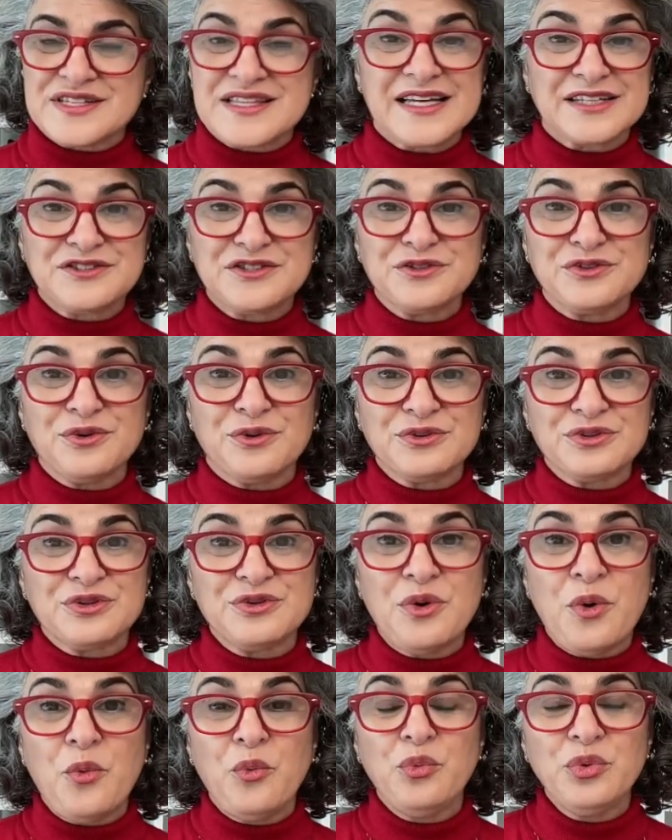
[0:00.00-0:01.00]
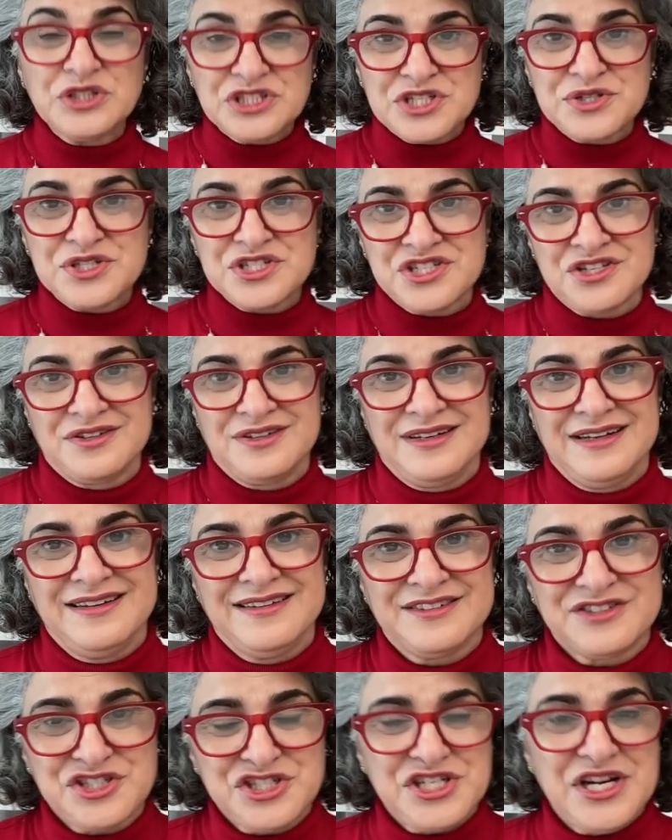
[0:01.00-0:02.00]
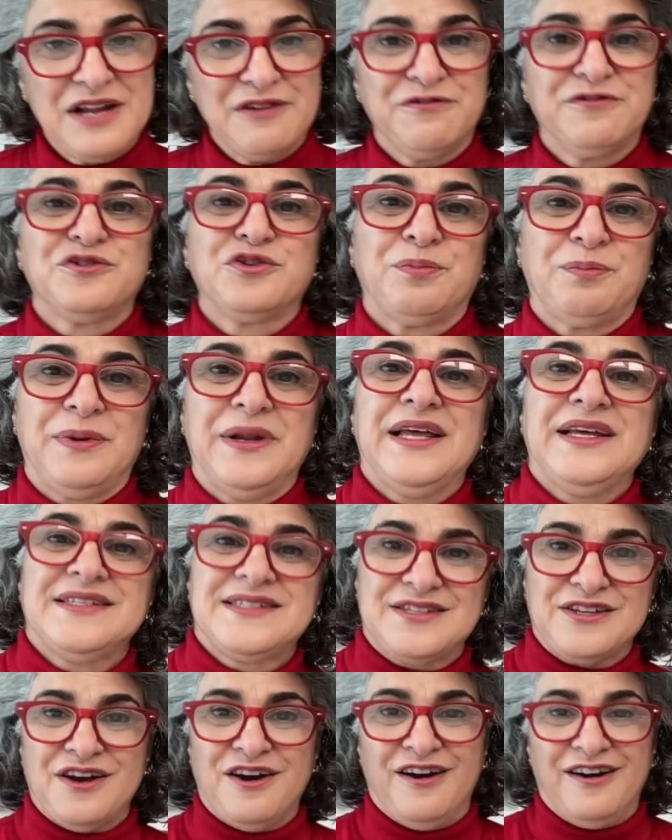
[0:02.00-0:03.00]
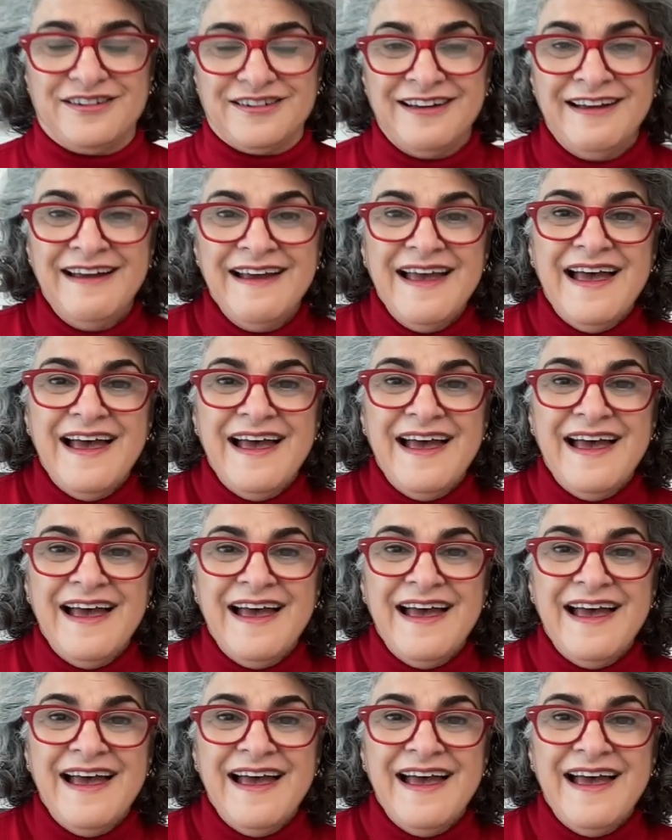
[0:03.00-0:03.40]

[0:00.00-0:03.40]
that you don't know which shelf to place on